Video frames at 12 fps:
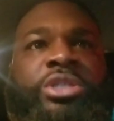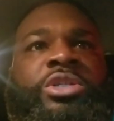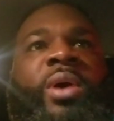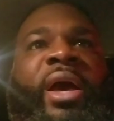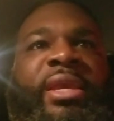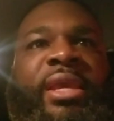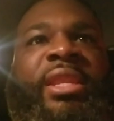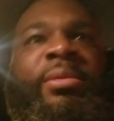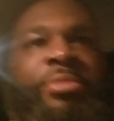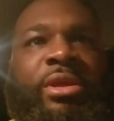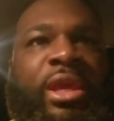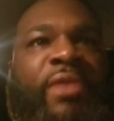So I get it.
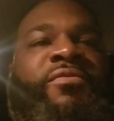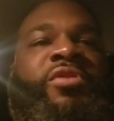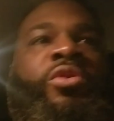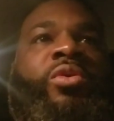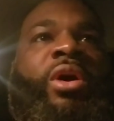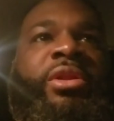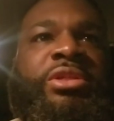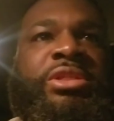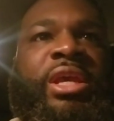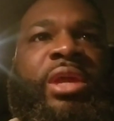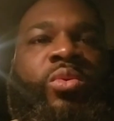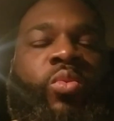But if you don't
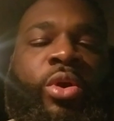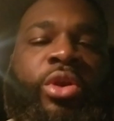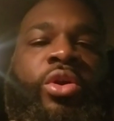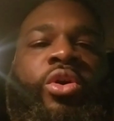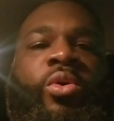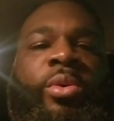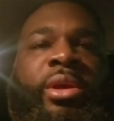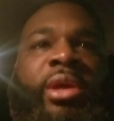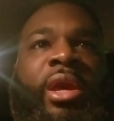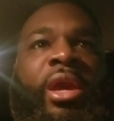understand where you're going,